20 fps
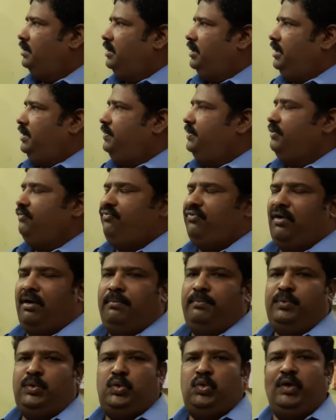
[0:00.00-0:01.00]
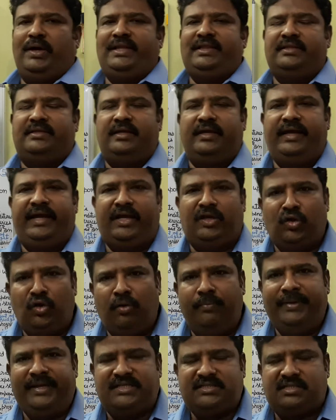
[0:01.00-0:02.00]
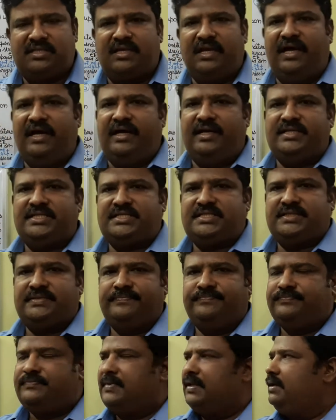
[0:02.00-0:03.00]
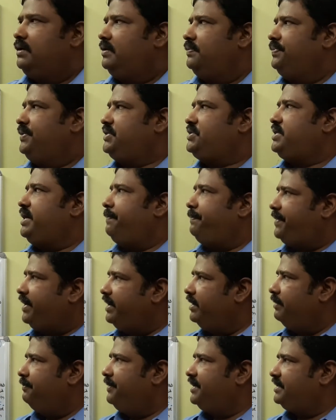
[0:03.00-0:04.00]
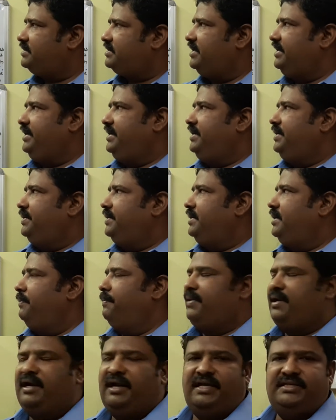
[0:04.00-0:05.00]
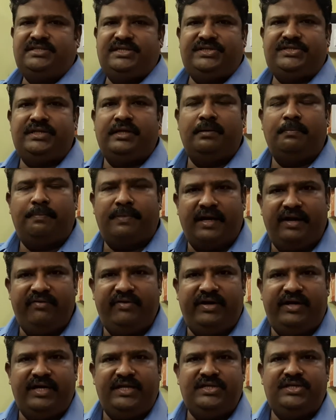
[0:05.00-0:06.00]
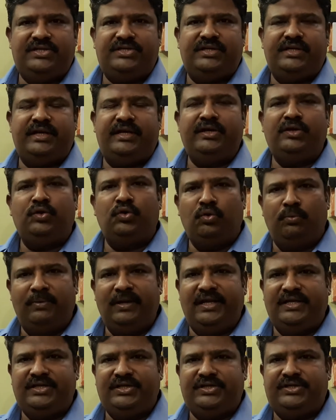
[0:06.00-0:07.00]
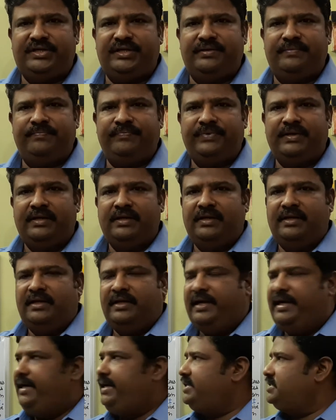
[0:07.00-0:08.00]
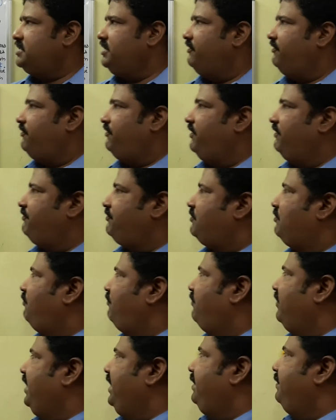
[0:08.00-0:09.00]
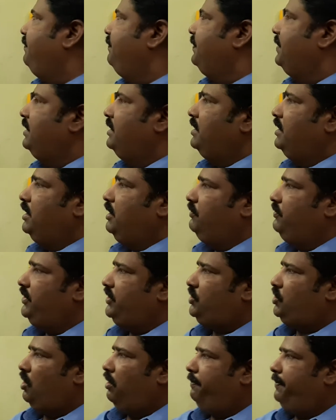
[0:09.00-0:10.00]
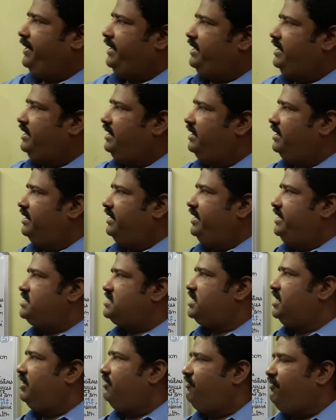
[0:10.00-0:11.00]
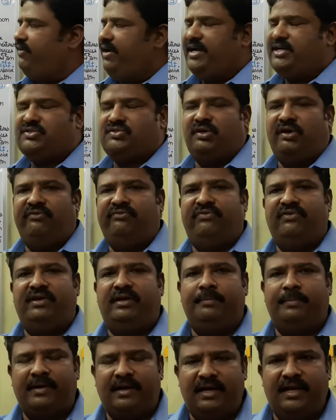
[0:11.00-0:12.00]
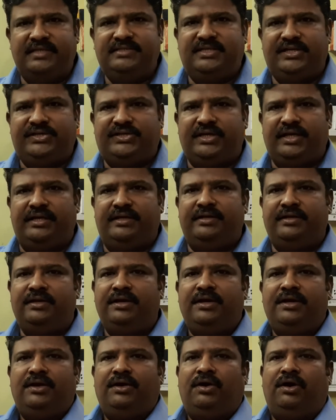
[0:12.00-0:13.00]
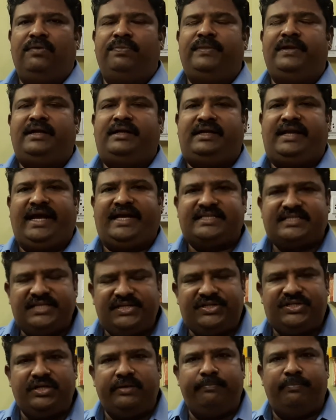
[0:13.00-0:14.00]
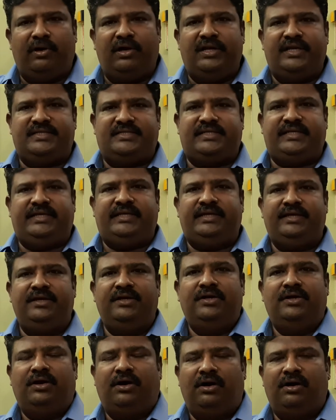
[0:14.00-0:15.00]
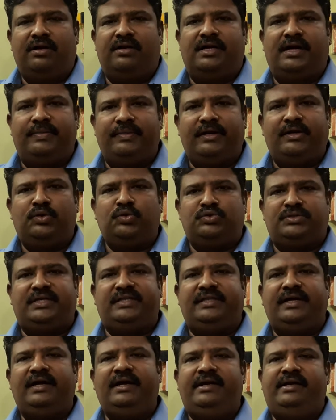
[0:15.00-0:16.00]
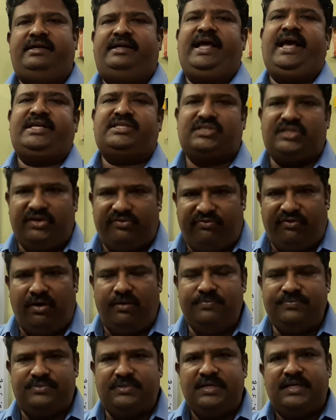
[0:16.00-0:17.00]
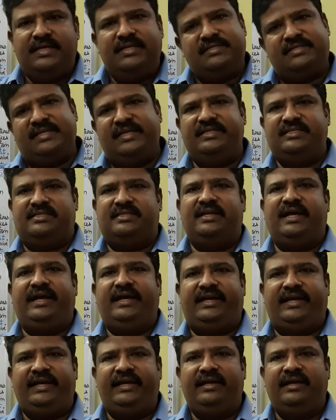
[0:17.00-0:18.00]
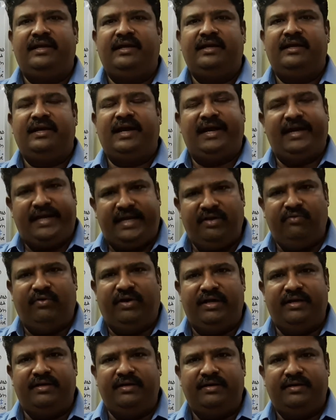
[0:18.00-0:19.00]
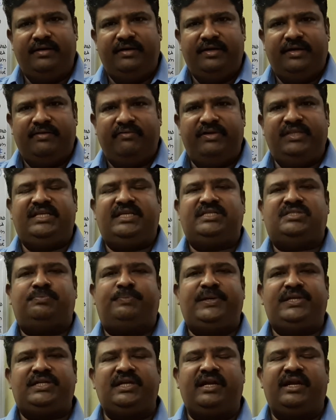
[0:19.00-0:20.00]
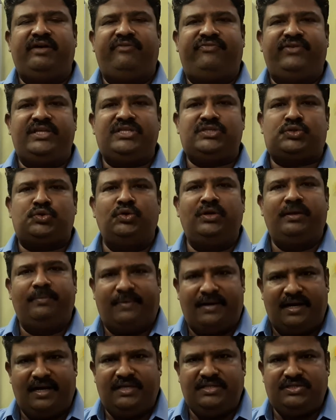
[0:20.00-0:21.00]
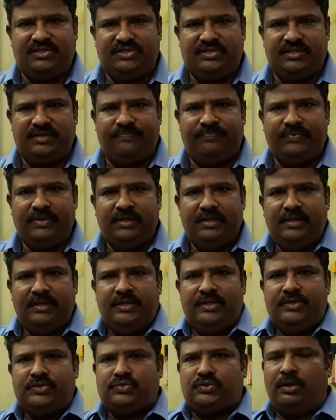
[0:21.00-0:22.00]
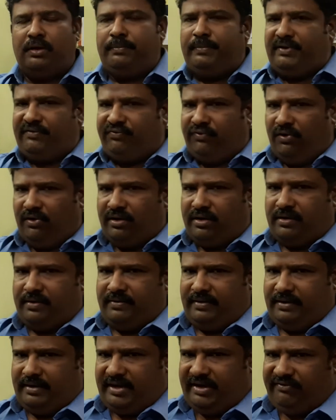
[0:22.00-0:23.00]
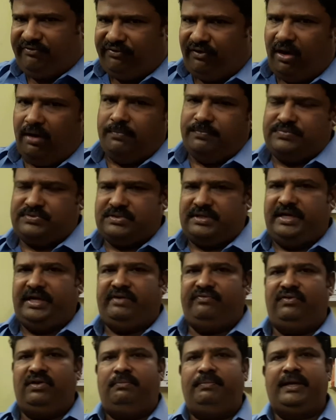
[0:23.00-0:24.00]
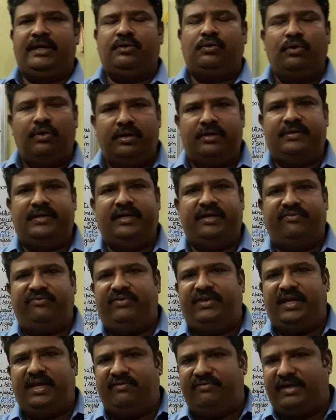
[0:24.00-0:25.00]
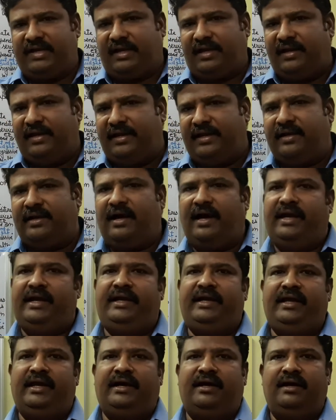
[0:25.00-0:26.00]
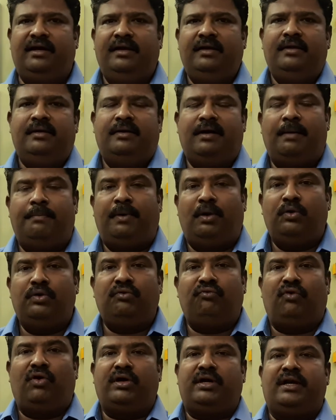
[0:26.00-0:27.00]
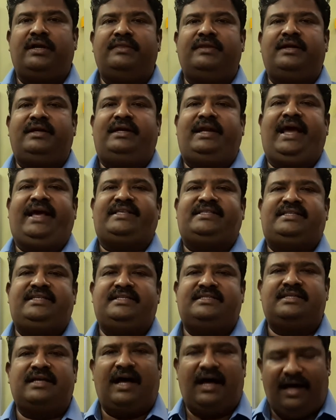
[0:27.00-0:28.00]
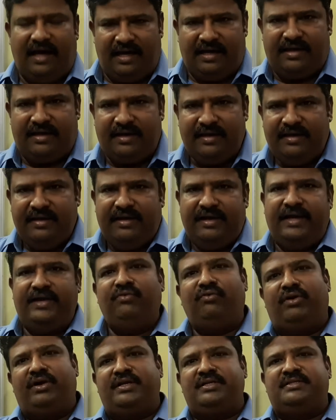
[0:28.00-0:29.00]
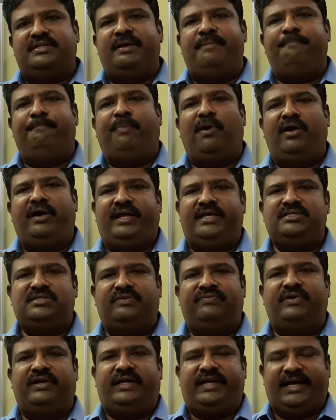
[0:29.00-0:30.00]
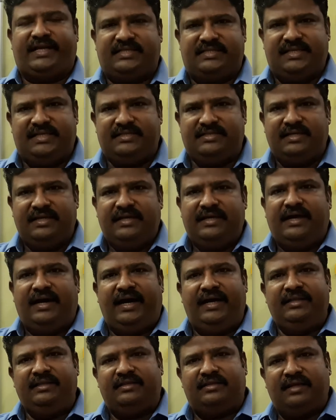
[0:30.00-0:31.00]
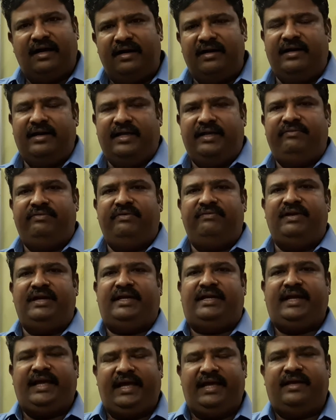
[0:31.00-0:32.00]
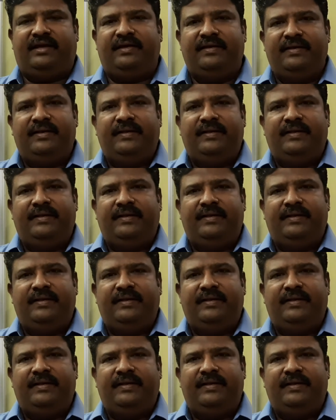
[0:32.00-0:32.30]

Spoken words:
In the Form 12th Economics class, the chapter number 3, Liberalization, Privatization and Globalization, it is the fifth frame. Now the topic here is the effects of liberalization on the taxation policy, or rather to say the tax reforms since 1991 with special reference to liberalization. So before reforms, it will be good that we have a clear idea about what are the taxes are and what is the importance of the taxes. And thirdly, we will take